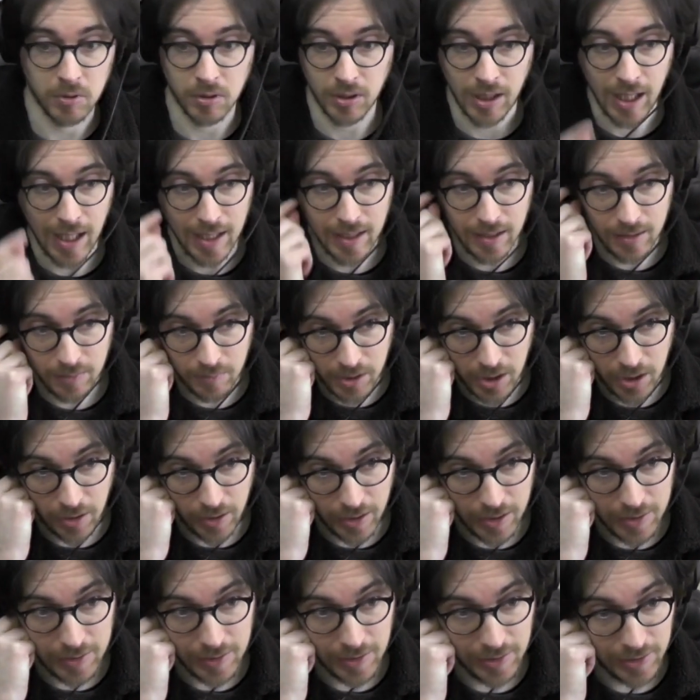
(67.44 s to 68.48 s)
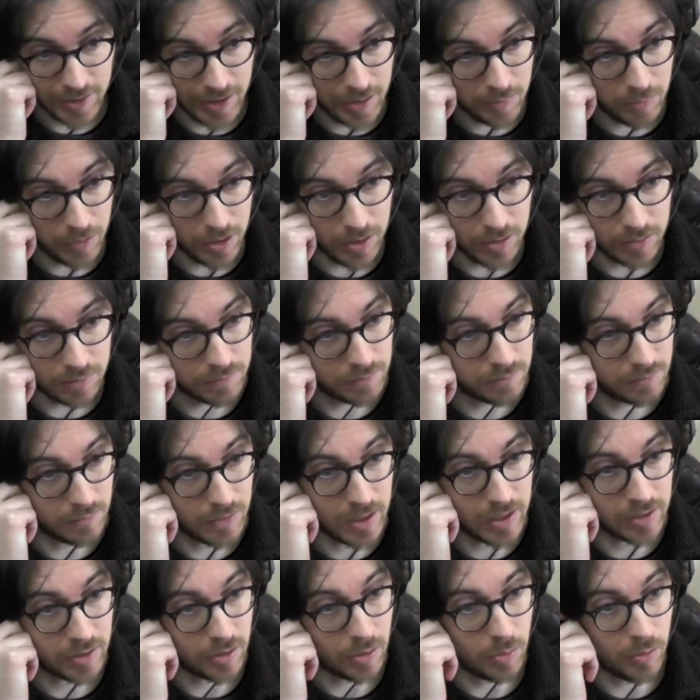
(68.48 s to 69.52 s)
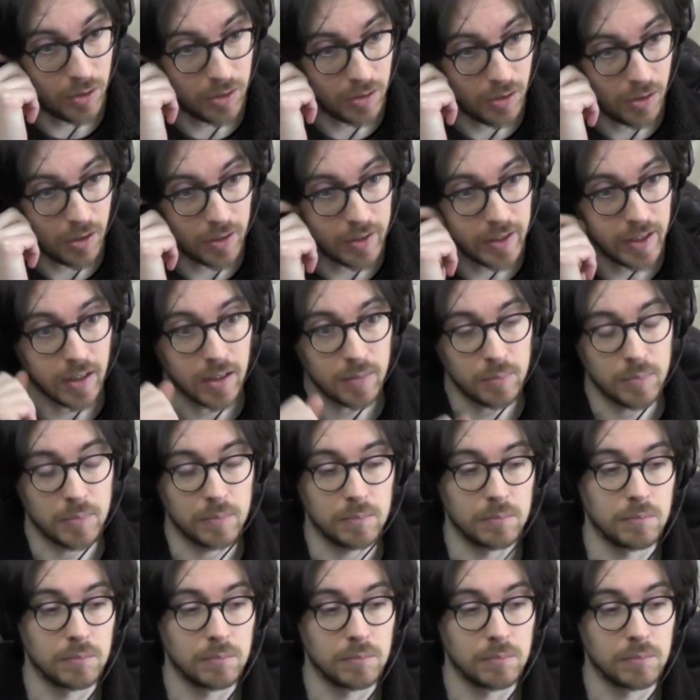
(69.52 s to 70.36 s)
kind of curious to see what is going on here.